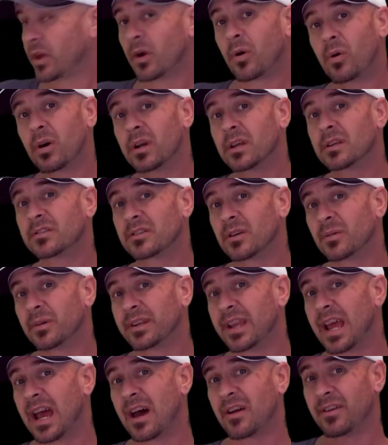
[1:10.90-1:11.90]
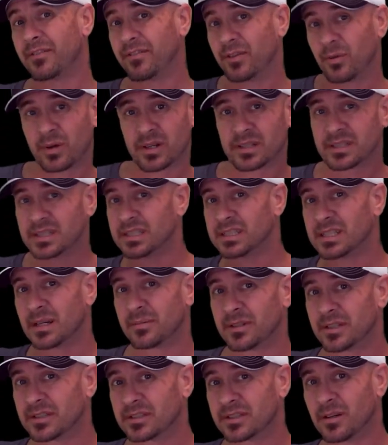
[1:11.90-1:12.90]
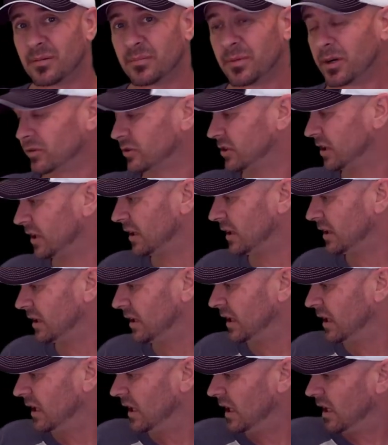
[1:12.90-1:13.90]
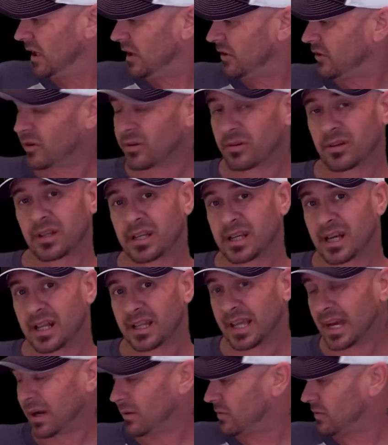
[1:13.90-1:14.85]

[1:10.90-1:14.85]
Or you can slow it down if you want to see something in slow motion. So click on that